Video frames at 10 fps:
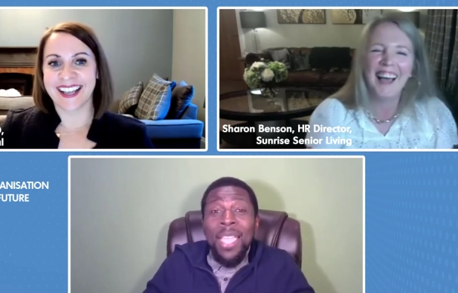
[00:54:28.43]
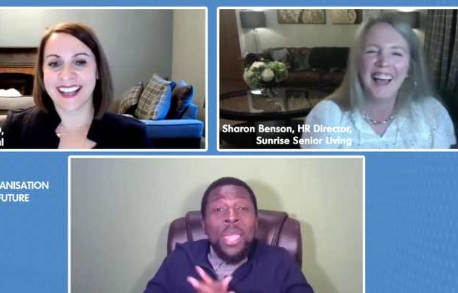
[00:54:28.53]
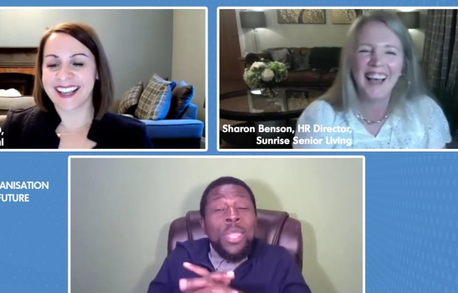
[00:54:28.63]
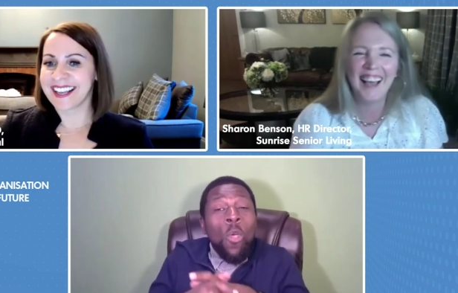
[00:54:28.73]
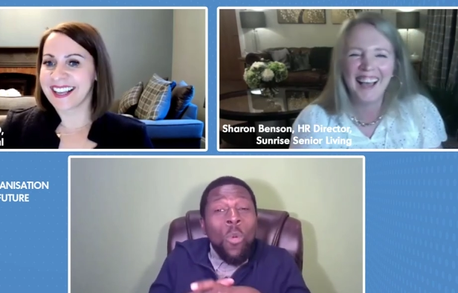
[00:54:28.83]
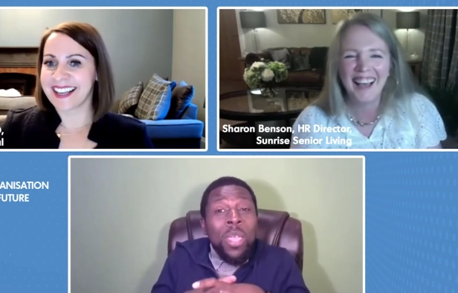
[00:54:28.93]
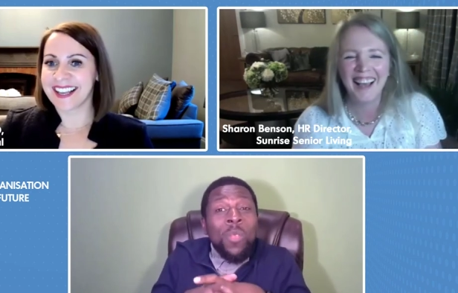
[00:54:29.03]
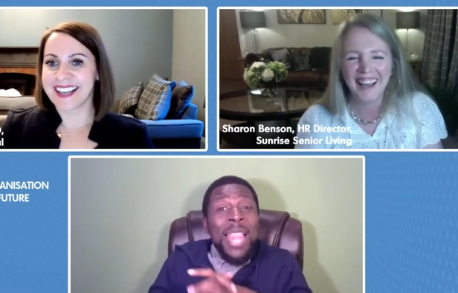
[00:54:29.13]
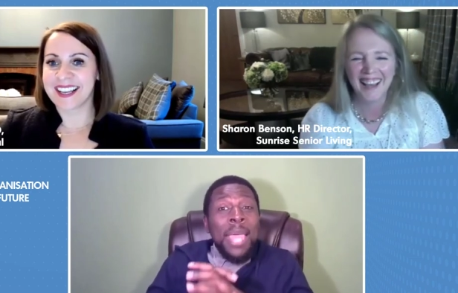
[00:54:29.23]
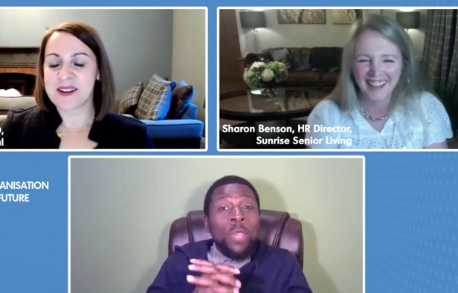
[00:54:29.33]
Speaker 1: so,
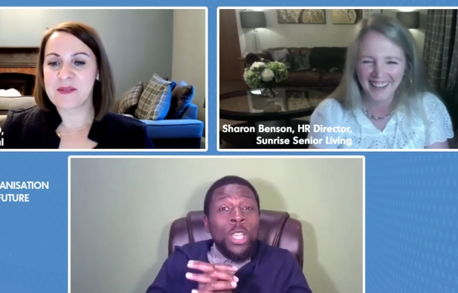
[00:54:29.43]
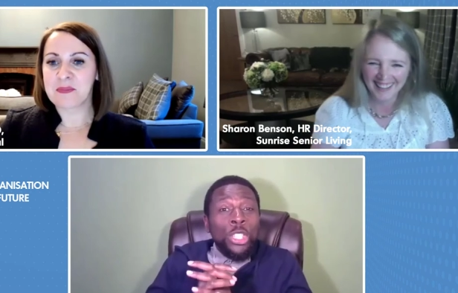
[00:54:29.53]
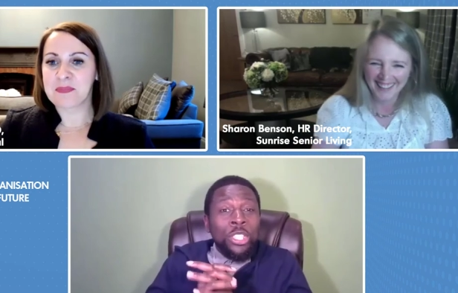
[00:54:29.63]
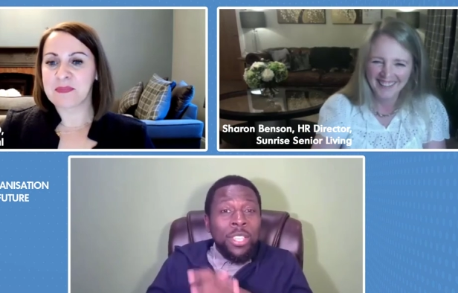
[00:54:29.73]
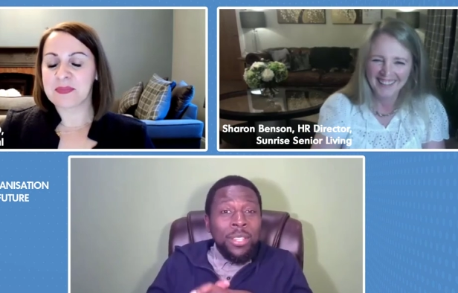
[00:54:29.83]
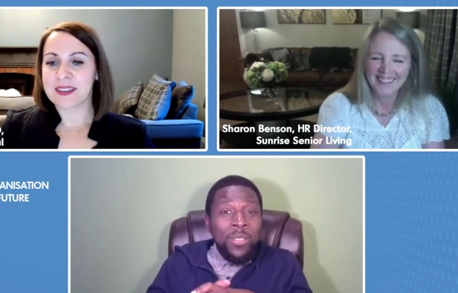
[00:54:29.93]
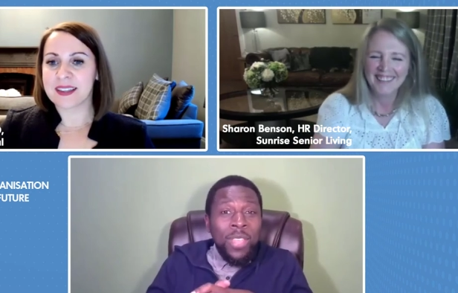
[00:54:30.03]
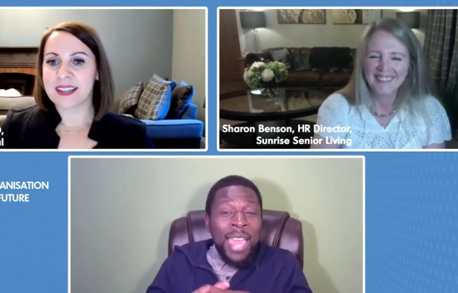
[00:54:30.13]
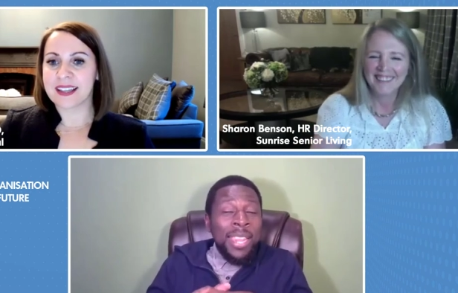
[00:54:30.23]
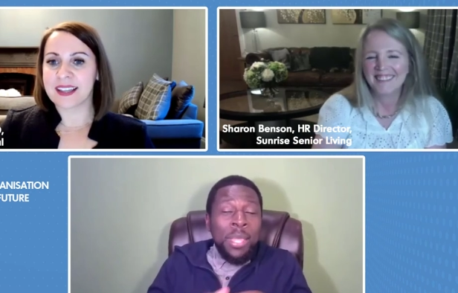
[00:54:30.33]
last question,
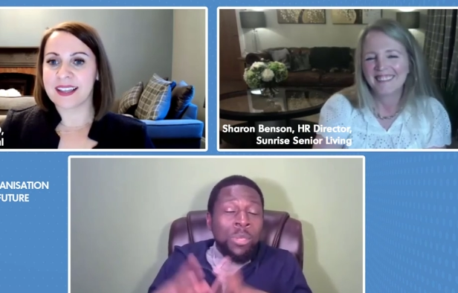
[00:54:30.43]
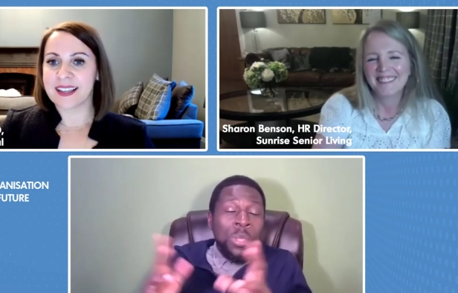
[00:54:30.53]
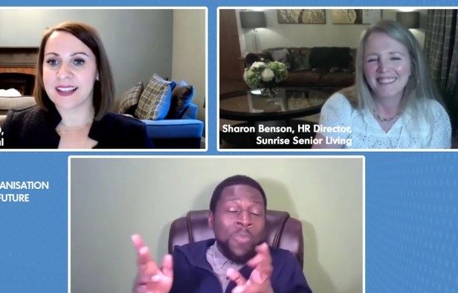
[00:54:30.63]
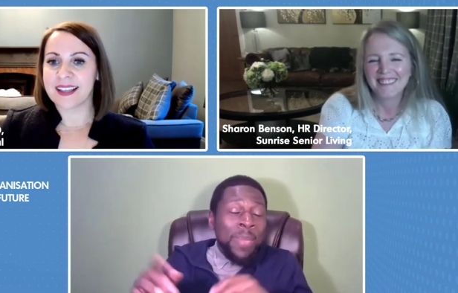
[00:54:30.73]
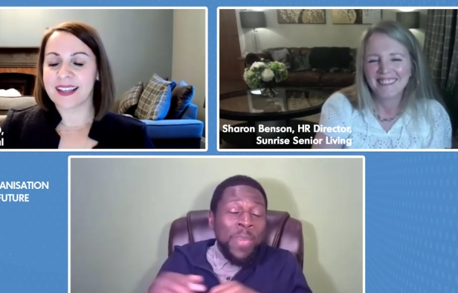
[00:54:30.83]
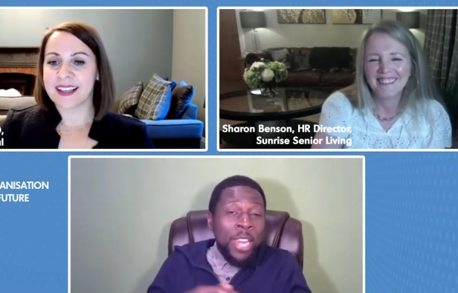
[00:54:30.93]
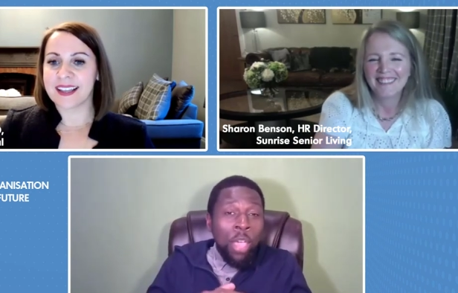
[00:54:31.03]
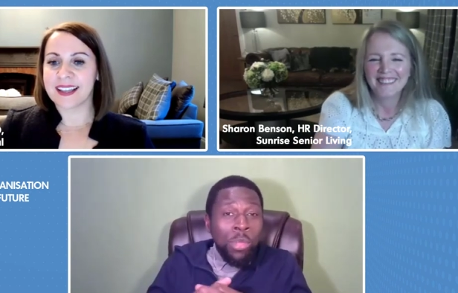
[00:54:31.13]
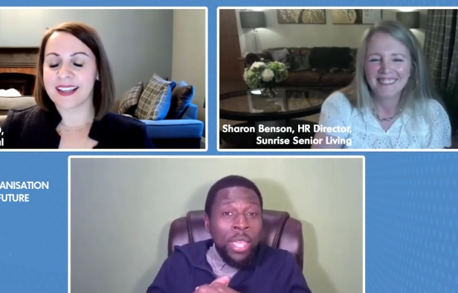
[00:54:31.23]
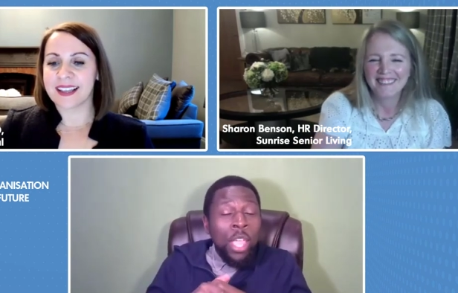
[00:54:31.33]
and this is just me being
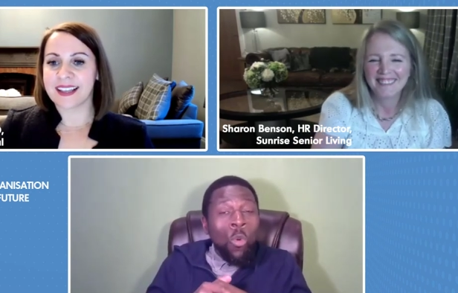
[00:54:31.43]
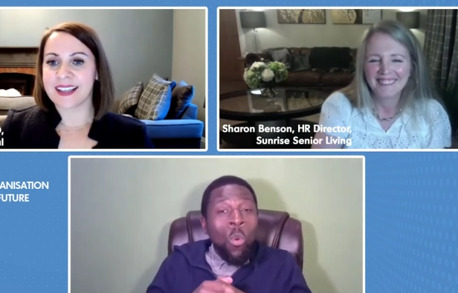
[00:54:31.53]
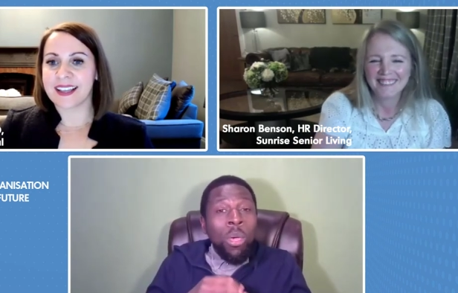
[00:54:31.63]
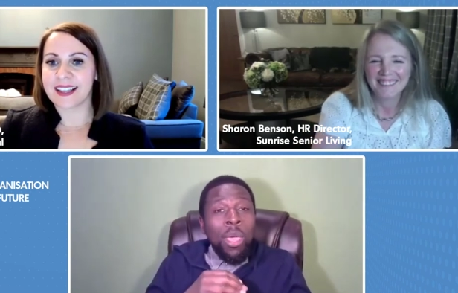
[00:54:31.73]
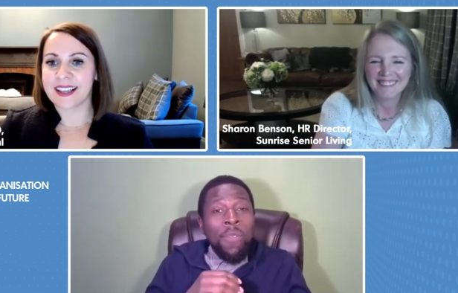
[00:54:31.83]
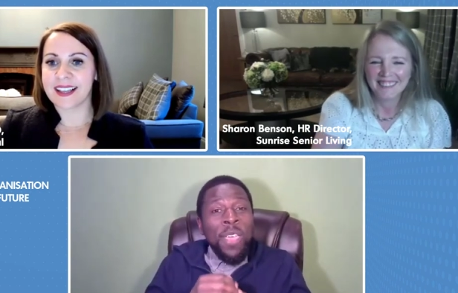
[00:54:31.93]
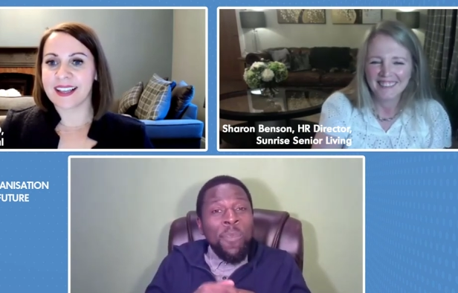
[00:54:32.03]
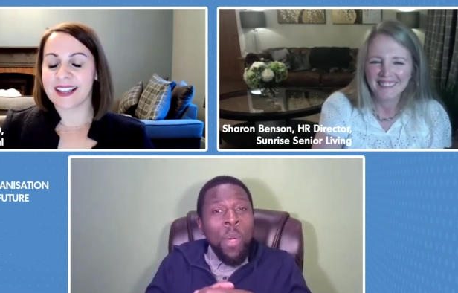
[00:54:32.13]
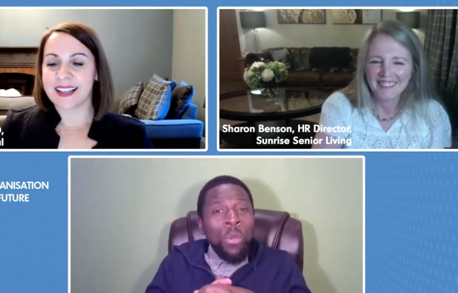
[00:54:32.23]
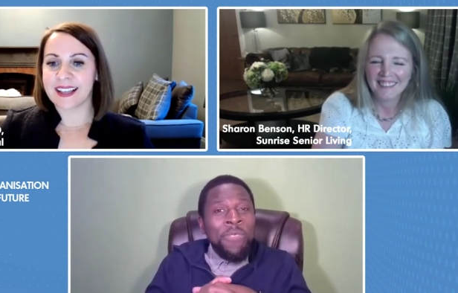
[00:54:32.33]
nosy. What uh, uh
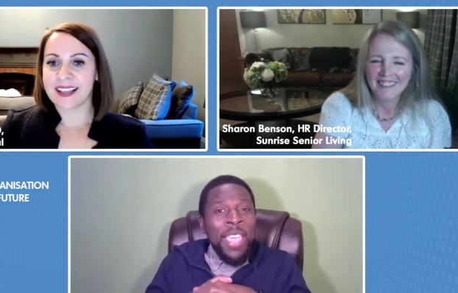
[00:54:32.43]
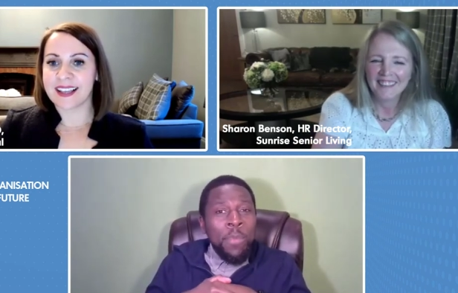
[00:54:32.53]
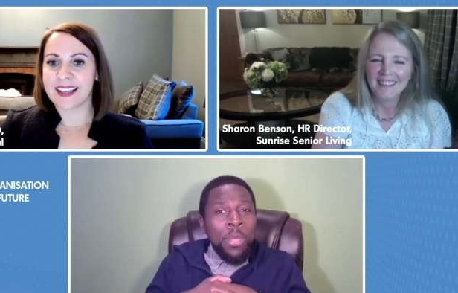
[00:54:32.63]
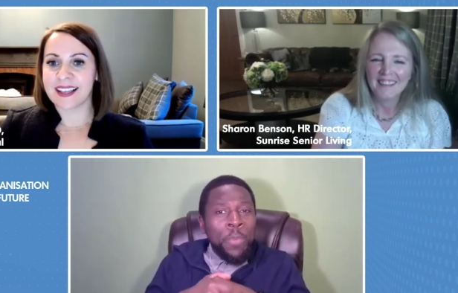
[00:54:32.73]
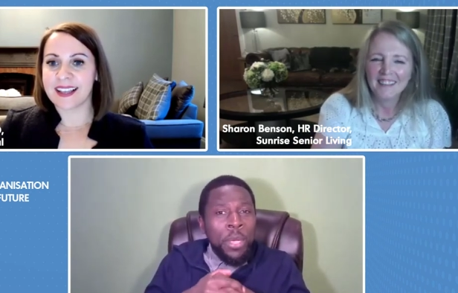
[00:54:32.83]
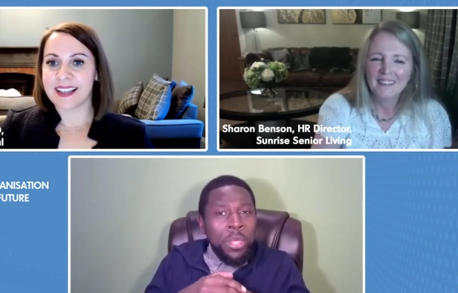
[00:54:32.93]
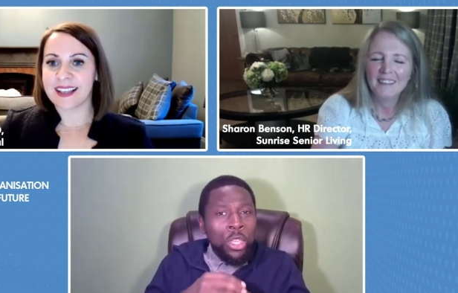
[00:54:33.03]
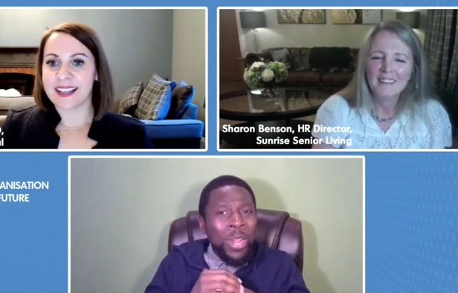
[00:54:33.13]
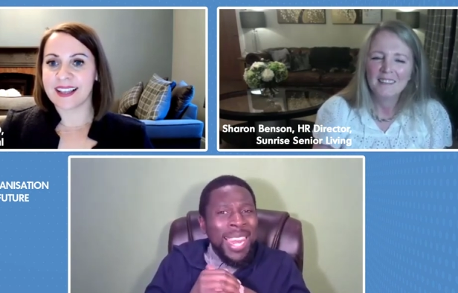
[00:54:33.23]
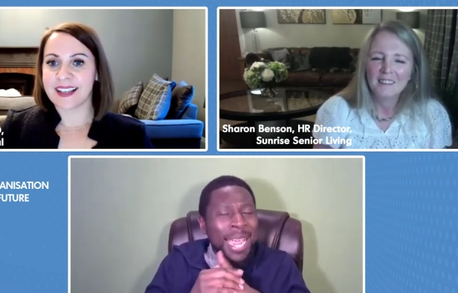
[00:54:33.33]
most famous person
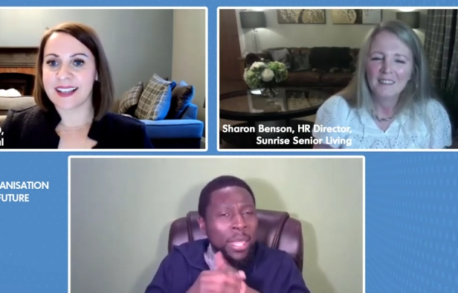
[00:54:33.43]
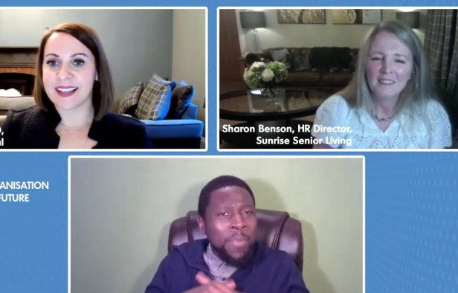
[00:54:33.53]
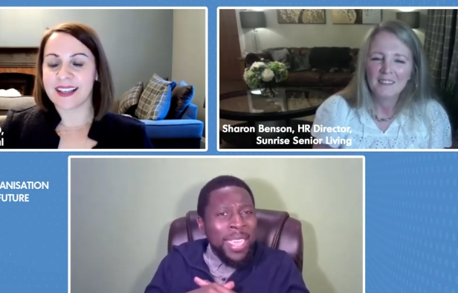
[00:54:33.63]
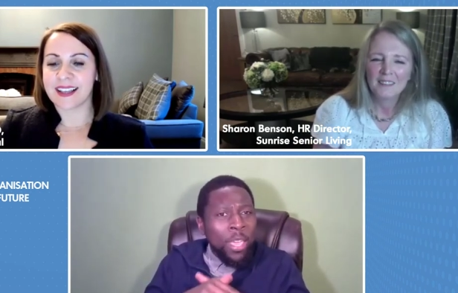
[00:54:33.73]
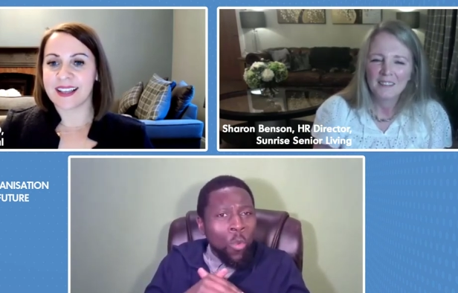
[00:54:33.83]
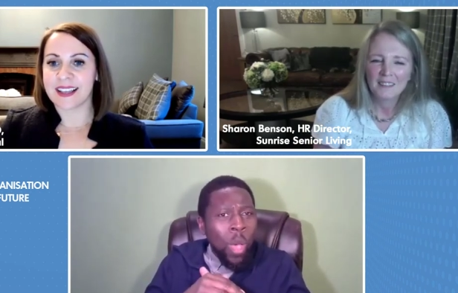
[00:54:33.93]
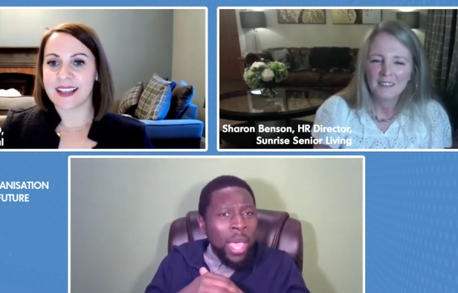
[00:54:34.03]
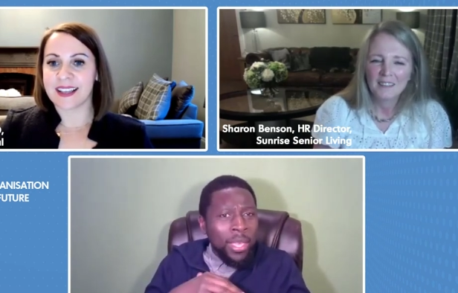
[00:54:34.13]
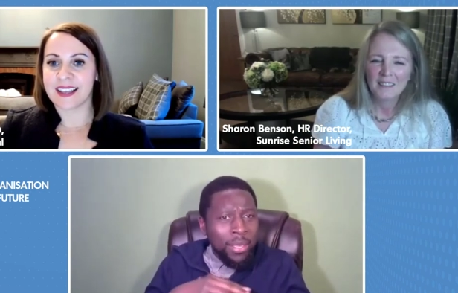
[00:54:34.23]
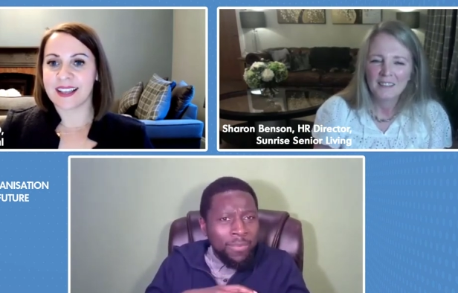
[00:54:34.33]
you'd like to meet and
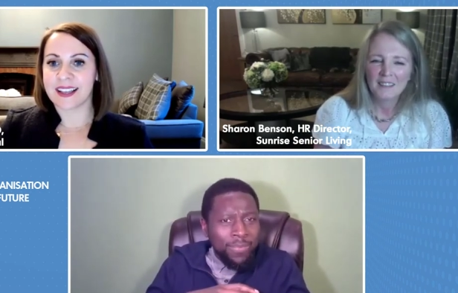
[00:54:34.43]
why?